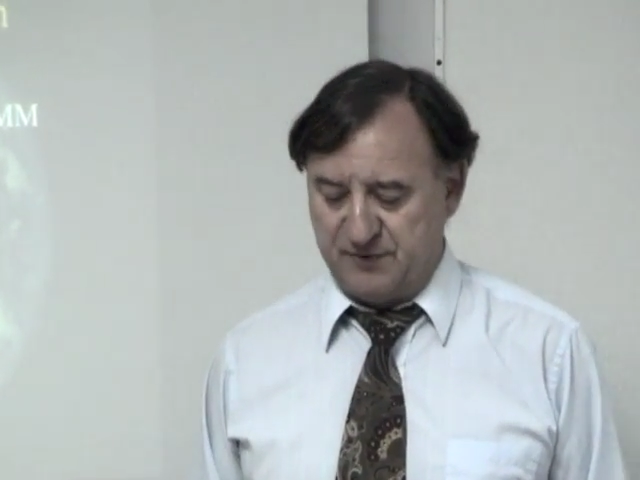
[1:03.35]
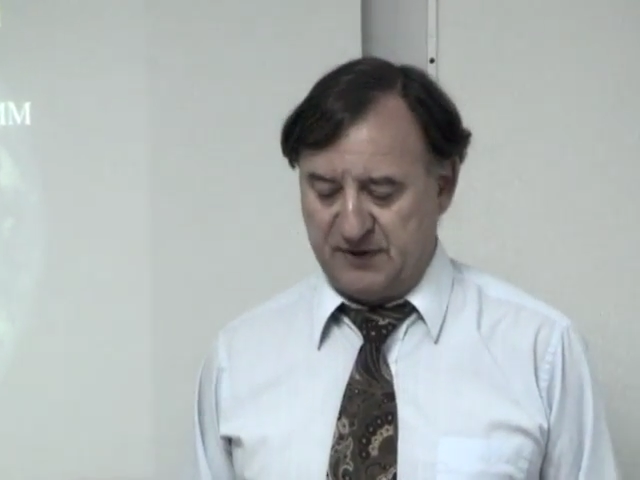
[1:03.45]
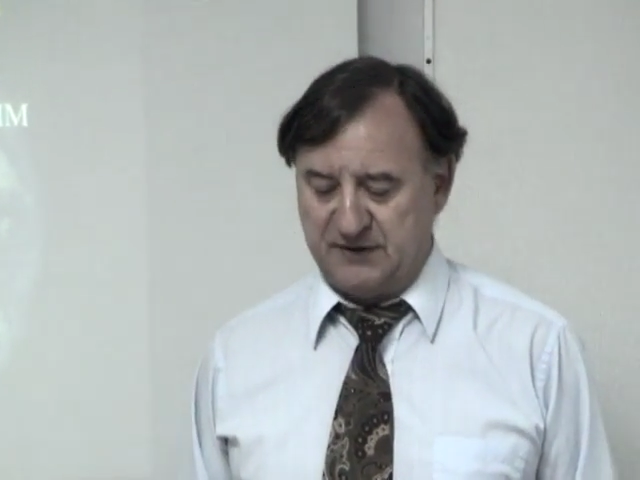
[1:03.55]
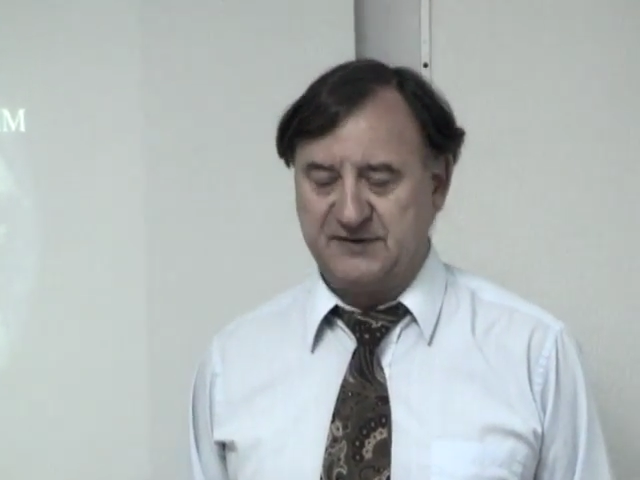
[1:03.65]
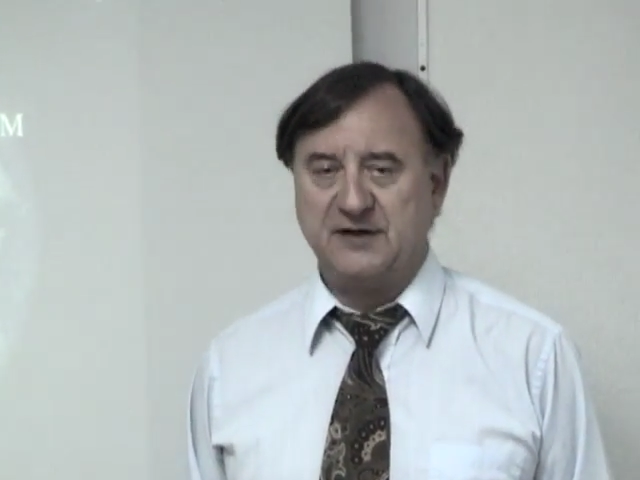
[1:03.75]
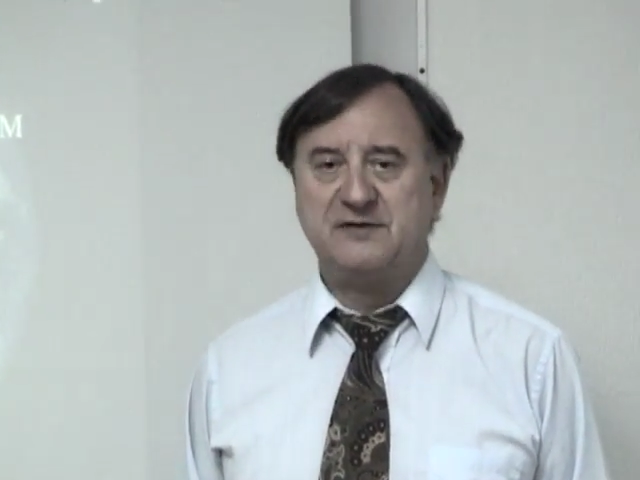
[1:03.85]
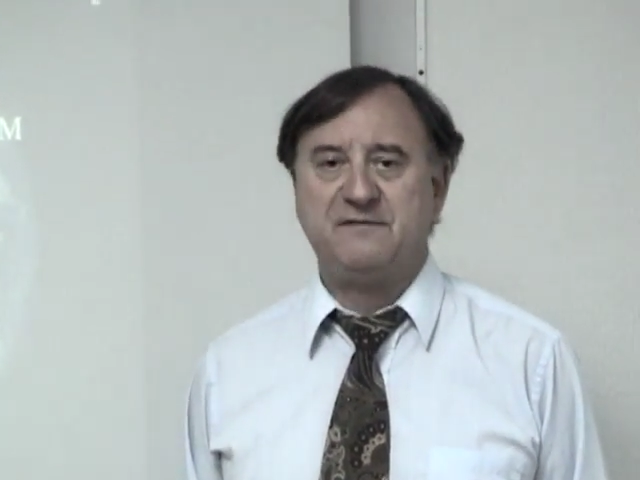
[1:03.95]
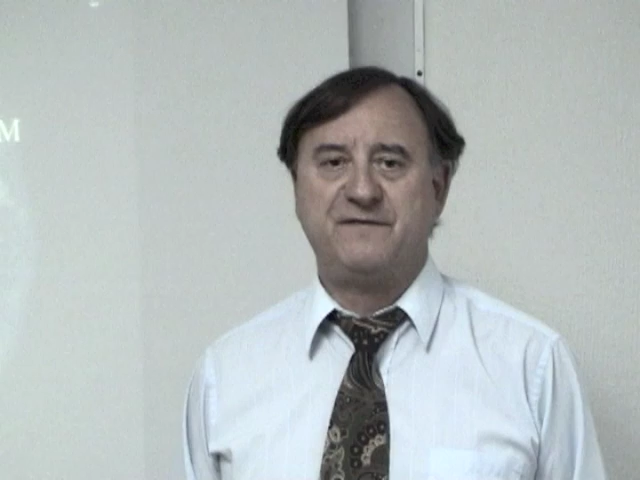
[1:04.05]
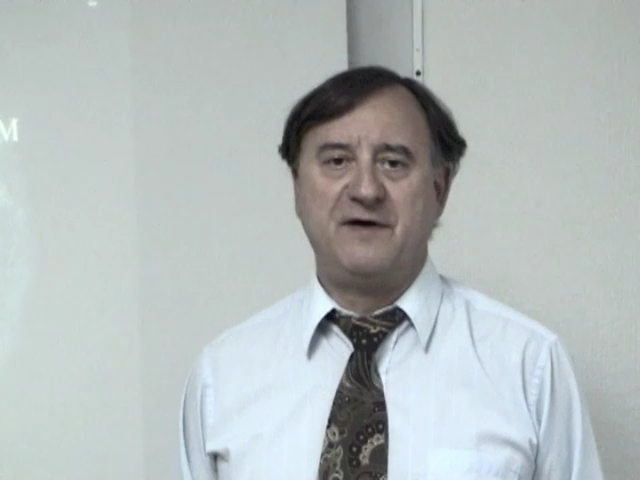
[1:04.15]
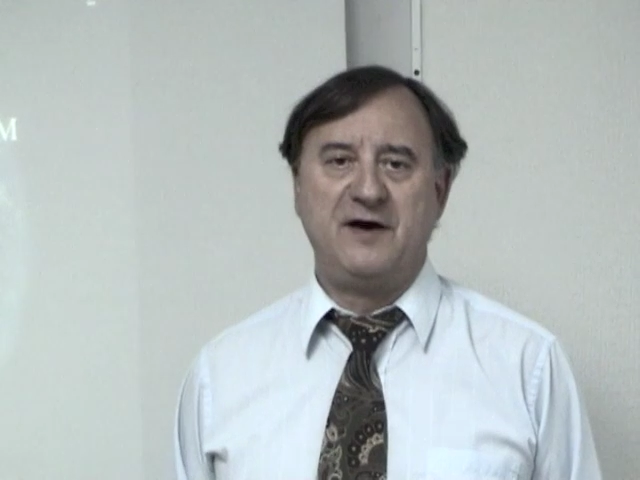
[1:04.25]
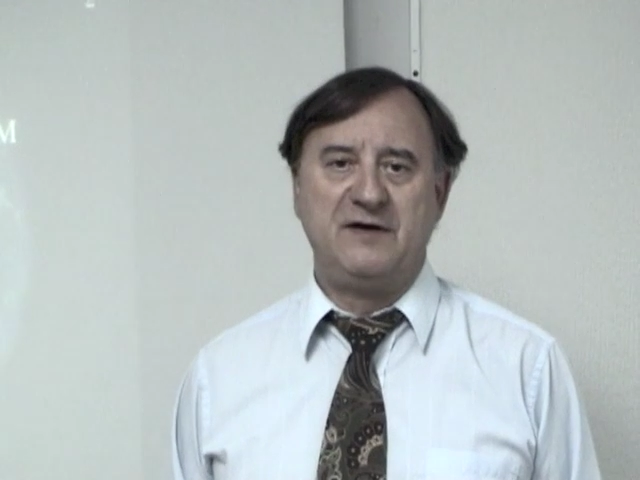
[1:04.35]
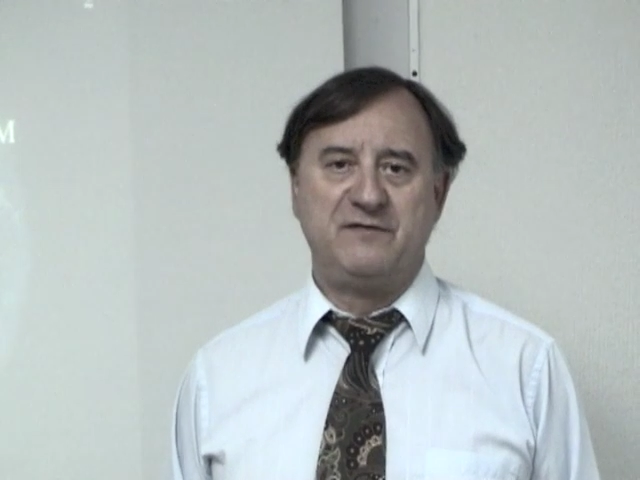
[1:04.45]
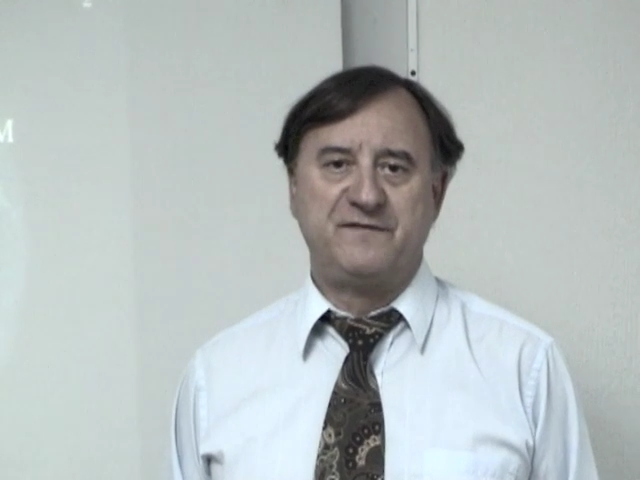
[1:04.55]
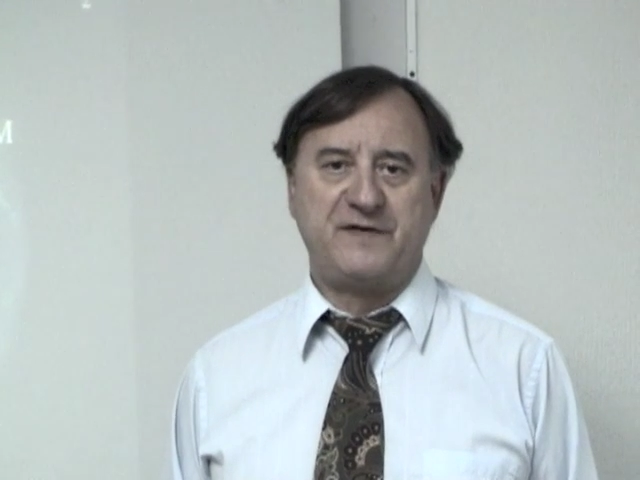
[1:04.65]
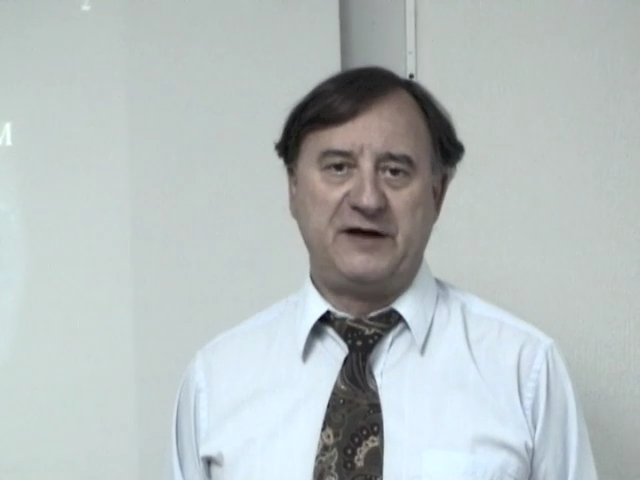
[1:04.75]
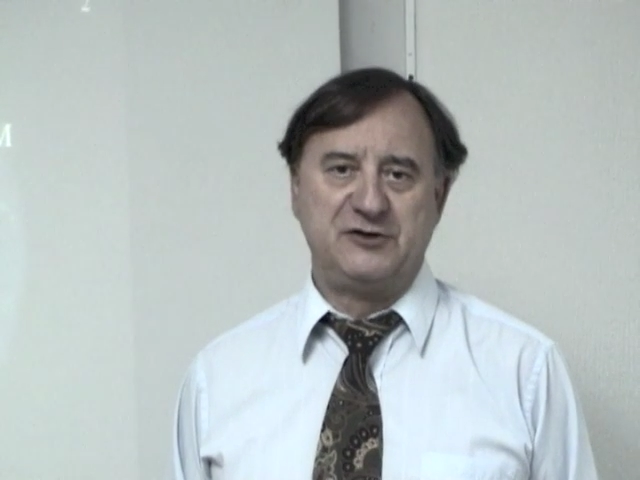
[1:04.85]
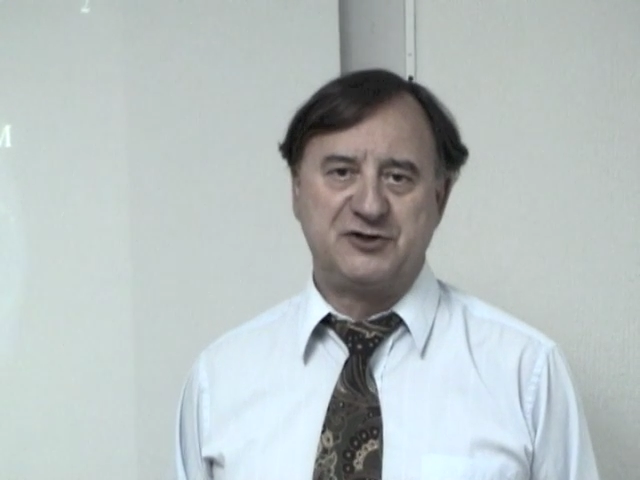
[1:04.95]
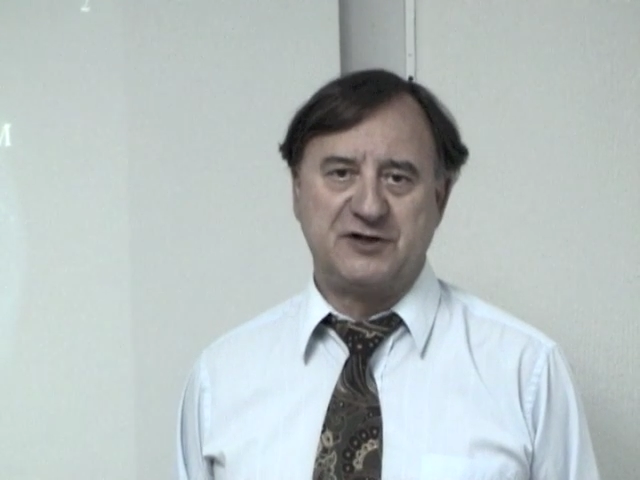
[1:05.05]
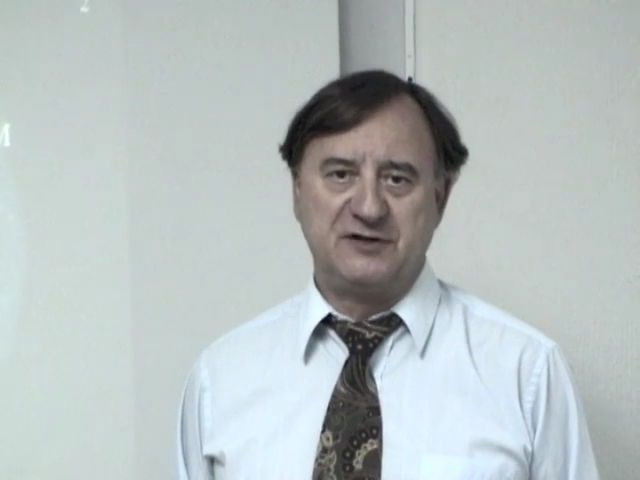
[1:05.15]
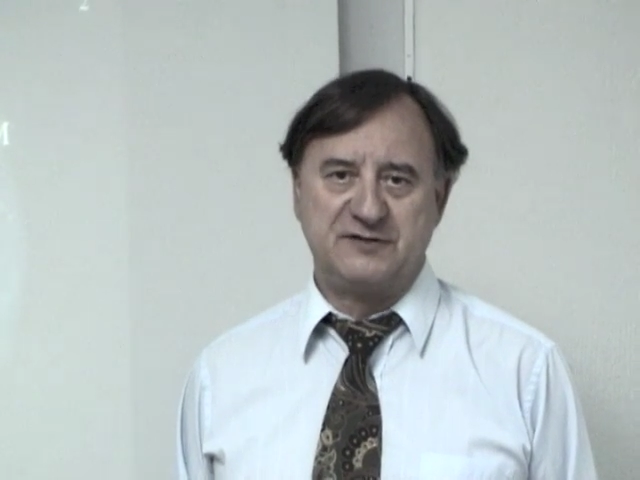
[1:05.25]
I certified the French
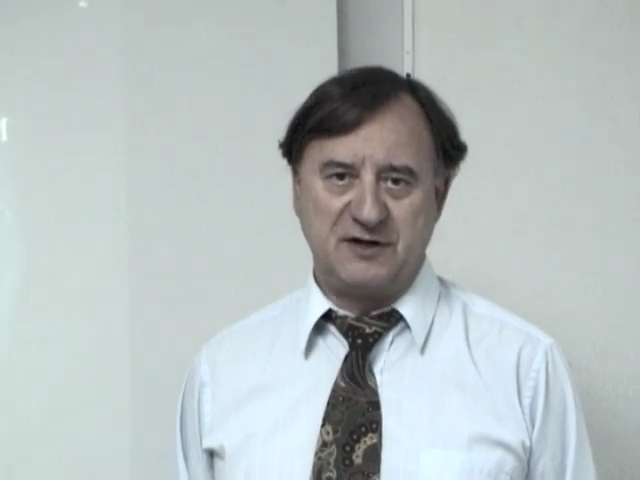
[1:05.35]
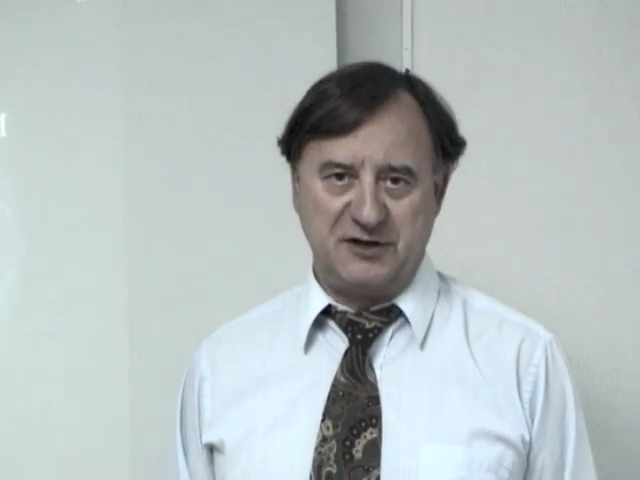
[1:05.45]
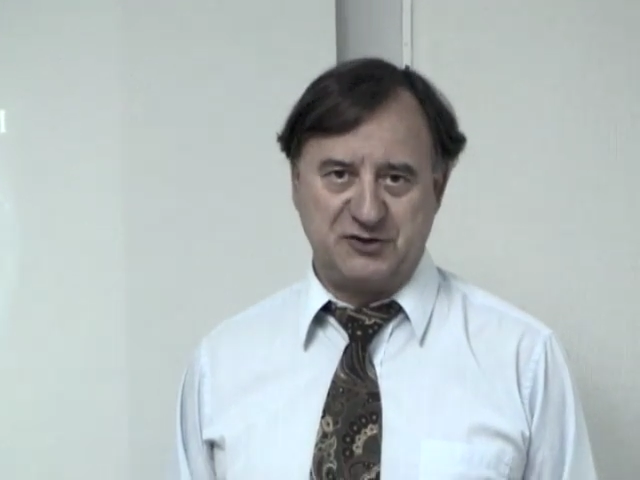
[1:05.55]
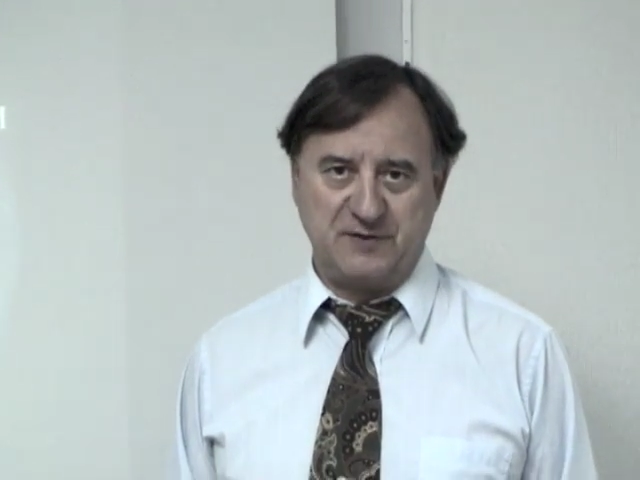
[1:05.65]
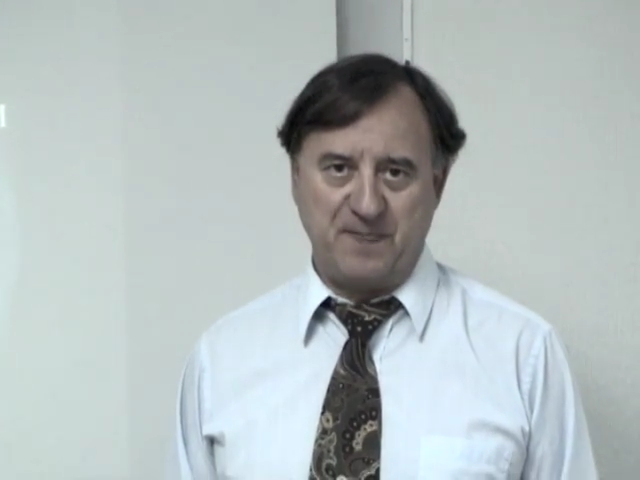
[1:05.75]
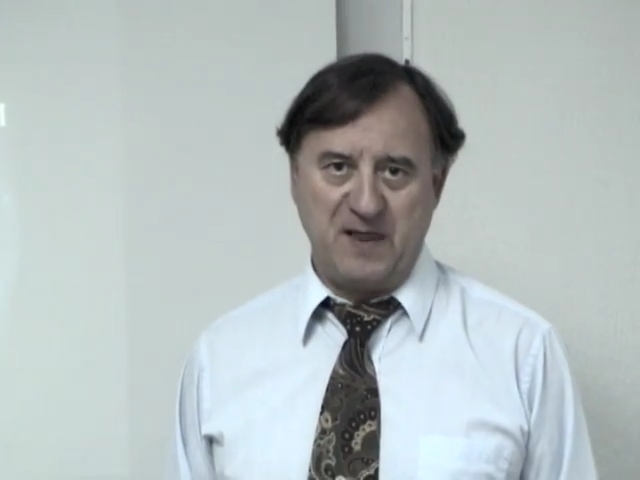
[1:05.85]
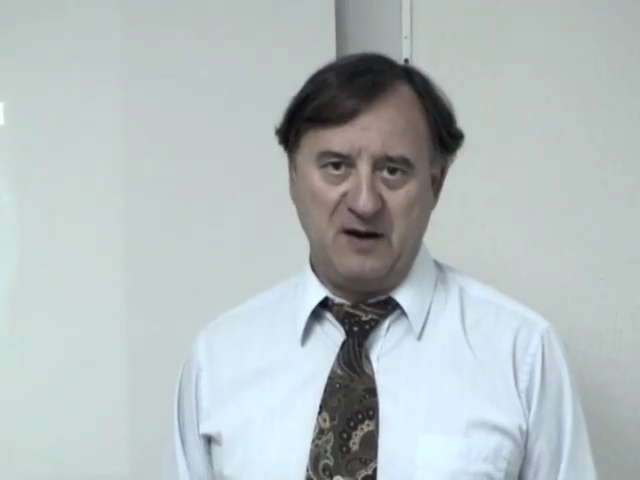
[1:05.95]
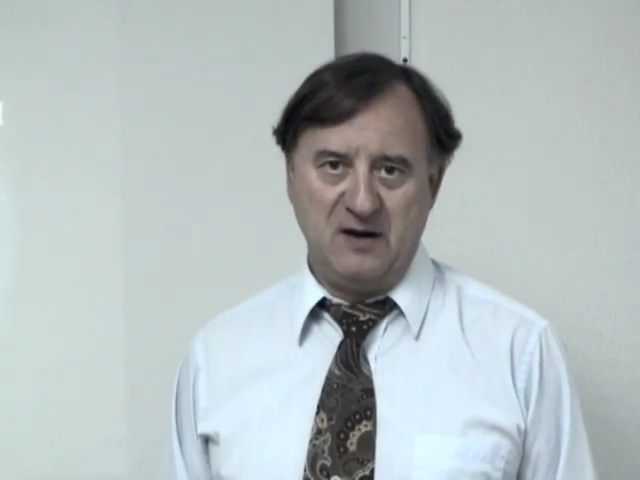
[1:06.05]
translation